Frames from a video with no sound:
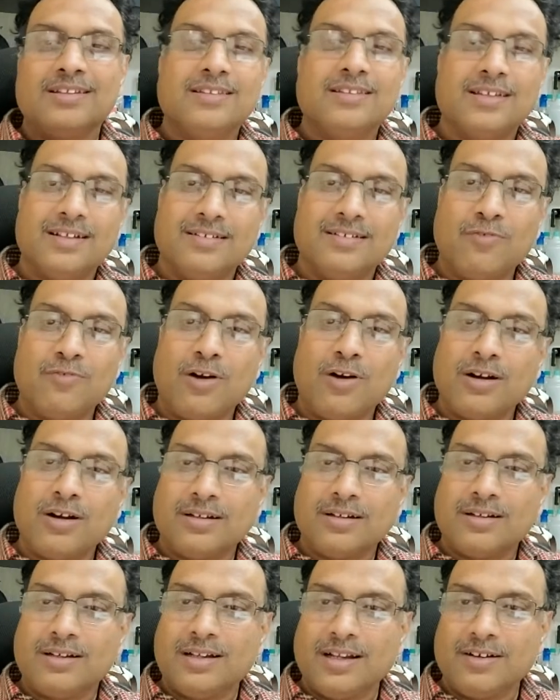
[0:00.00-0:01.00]
that what
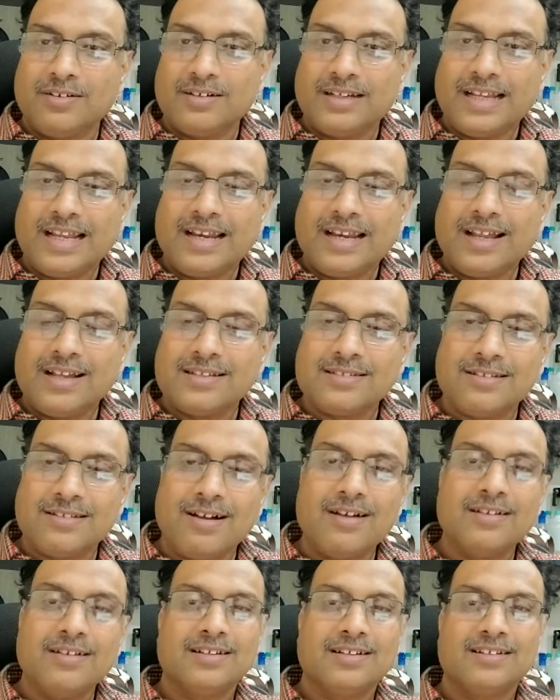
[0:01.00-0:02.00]
DNA is
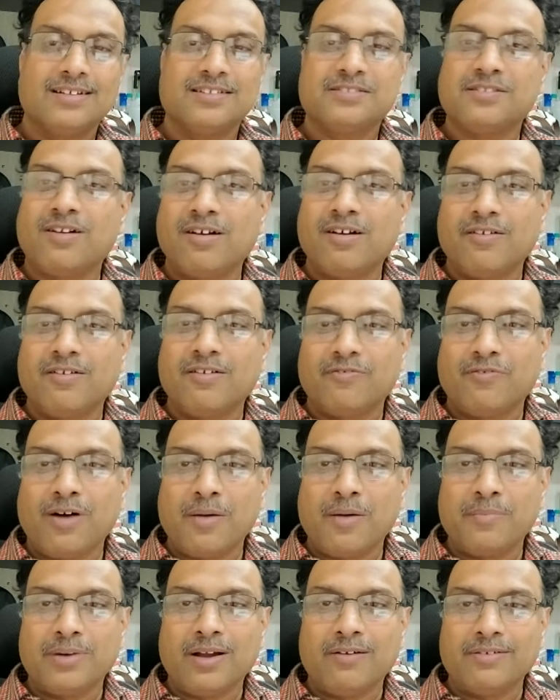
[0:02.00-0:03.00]
not in dissolved
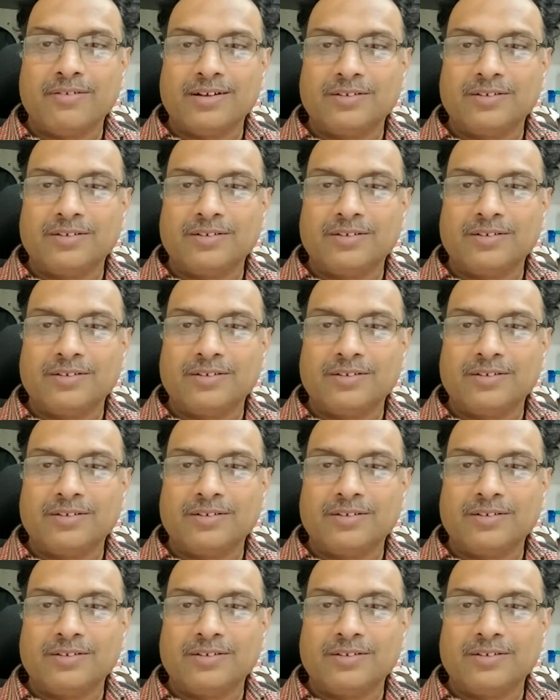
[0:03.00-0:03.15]
form now.